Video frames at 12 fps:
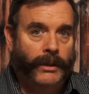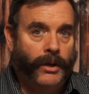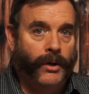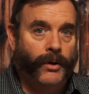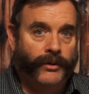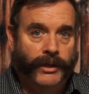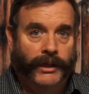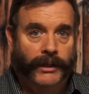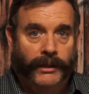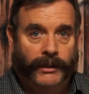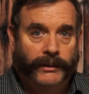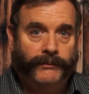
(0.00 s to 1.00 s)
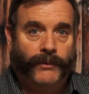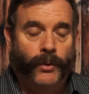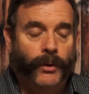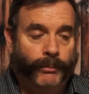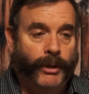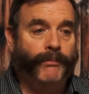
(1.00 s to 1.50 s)
all or
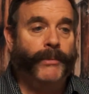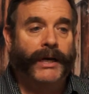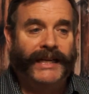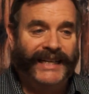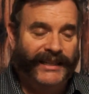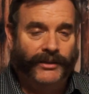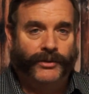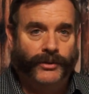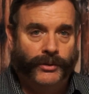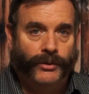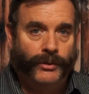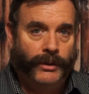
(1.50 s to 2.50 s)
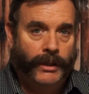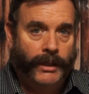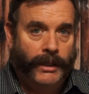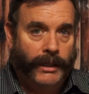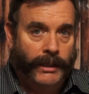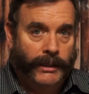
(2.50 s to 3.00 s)
put money into
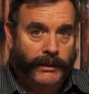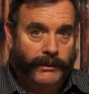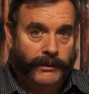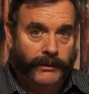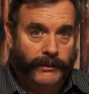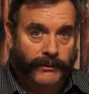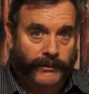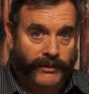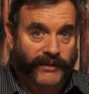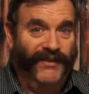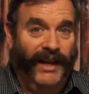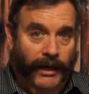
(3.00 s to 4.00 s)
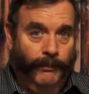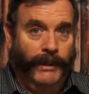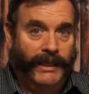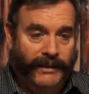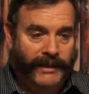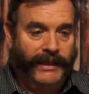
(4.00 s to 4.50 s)

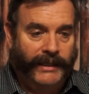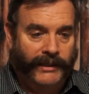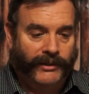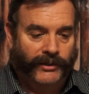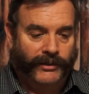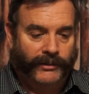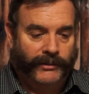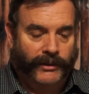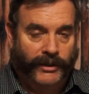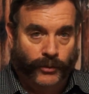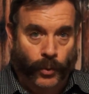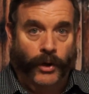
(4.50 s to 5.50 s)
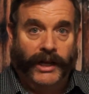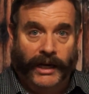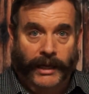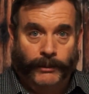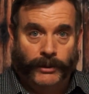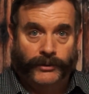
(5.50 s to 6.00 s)
developing these warning
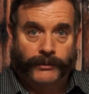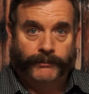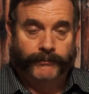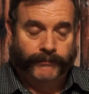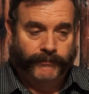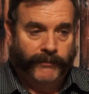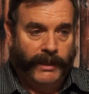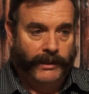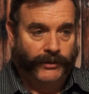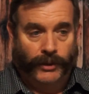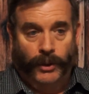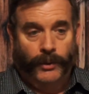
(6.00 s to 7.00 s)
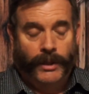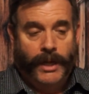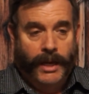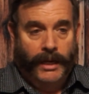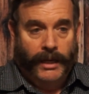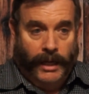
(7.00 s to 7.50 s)
labels. So
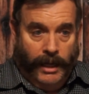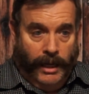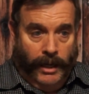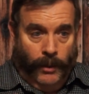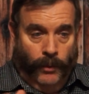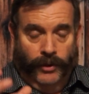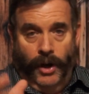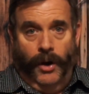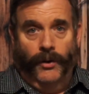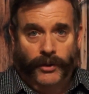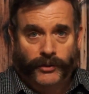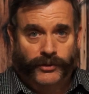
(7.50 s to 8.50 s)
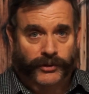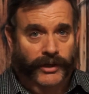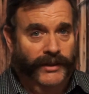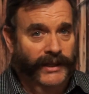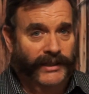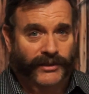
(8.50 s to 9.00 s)
with all those
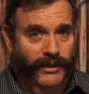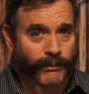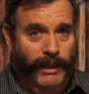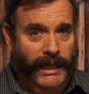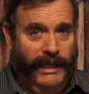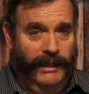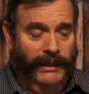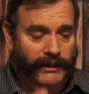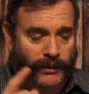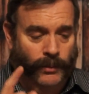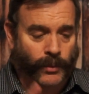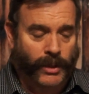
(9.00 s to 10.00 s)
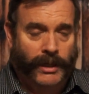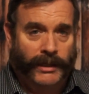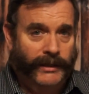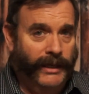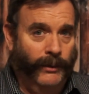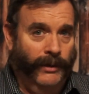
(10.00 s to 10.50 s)
three things combined,
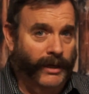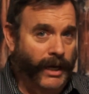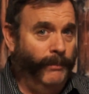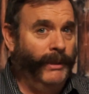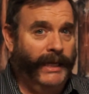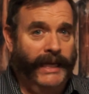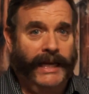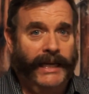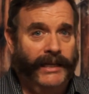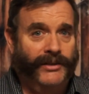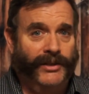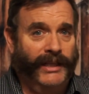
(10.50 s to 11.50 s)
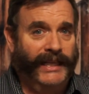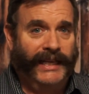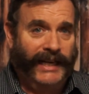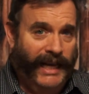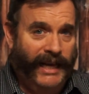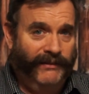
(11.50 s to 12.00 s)
one, they were up in age and they
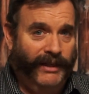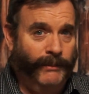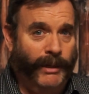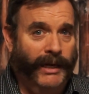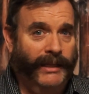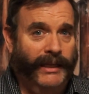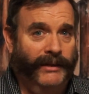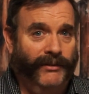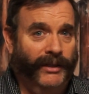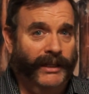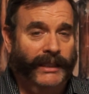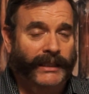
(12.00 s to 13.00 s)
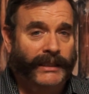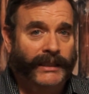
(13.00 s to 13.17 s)
didn't have anybody they really